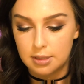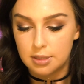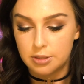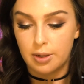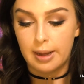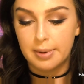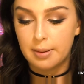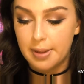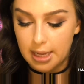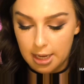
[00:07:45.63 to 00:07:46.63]
So I'm going
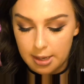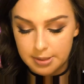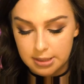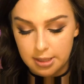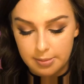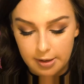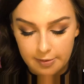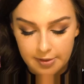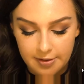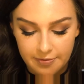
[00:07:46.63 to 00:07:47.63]
to pick up some
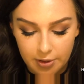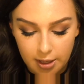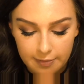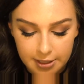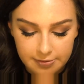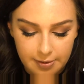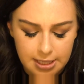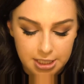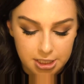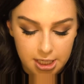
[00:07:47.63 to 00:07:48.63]
of the full coverage
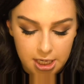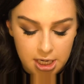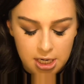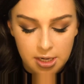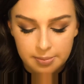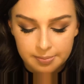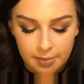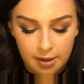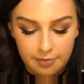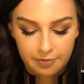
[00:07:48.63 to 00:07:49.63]
foundation
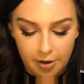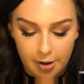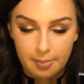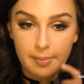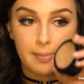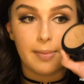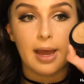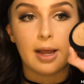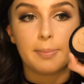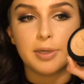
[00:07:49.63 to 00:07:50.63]
from
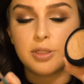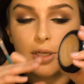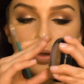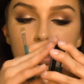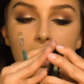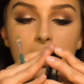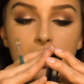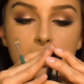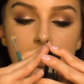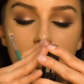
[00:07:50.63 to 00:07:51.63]
MAC, but you can use any
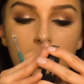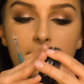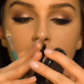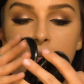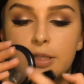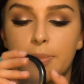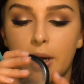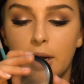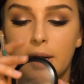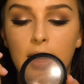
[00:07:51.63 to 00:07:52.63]
concealer for this
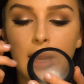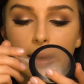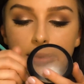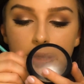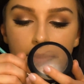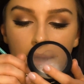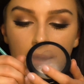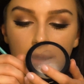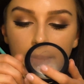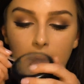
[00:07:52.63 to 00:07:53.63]
part. I'm just going to pick a
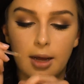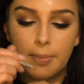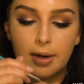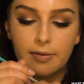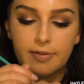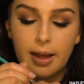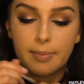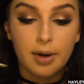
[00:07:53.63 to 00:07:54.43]
little bit up on a flat